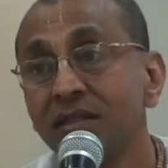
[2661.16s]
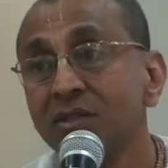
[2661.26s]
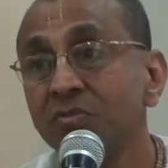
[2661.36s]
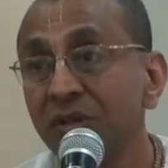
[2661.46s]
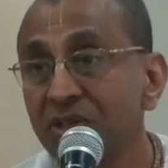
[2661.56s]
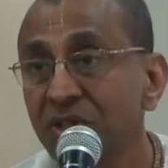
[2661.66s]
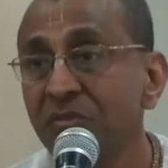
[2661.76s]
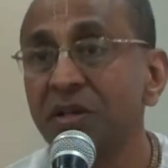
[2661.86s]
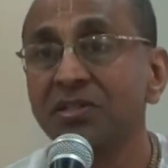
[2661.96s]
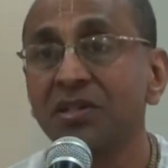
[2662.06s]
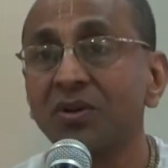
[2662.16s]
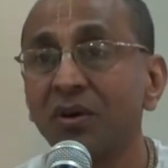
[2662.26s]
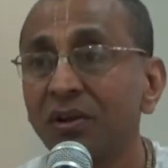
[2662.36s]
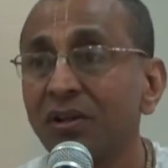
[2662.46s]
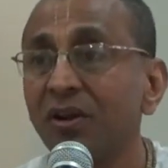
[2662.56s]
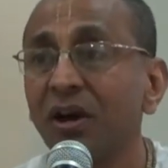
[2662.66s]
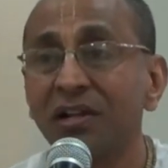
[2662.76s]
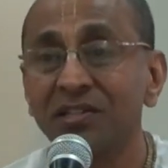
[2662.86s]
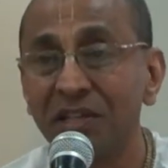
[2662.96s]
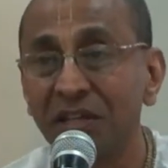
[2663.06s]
Spiritual master has all the knowledge,